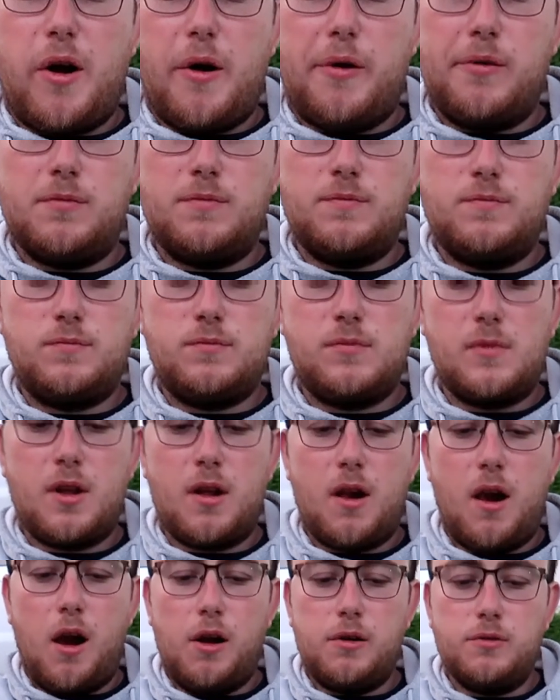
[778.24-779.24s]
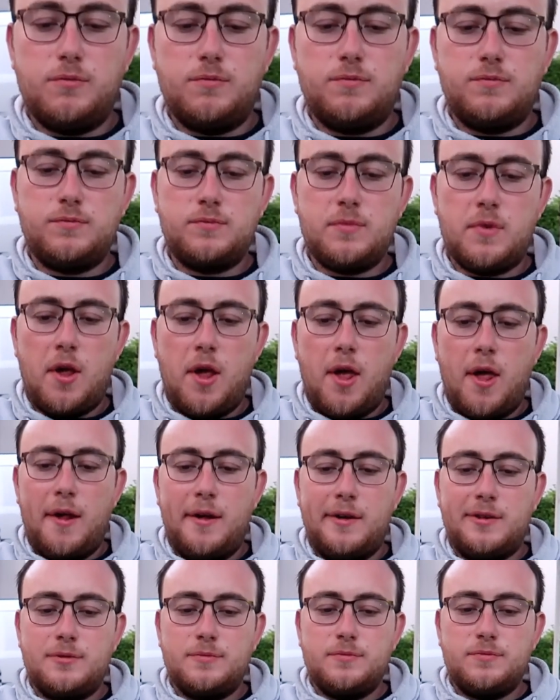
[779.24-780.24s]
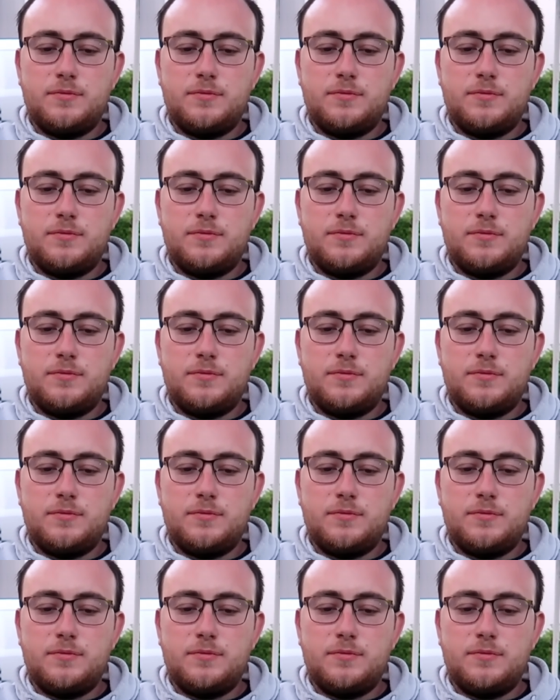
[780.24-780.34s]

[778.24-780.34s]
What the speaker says: How do you feel, Josh? You just ate some salad.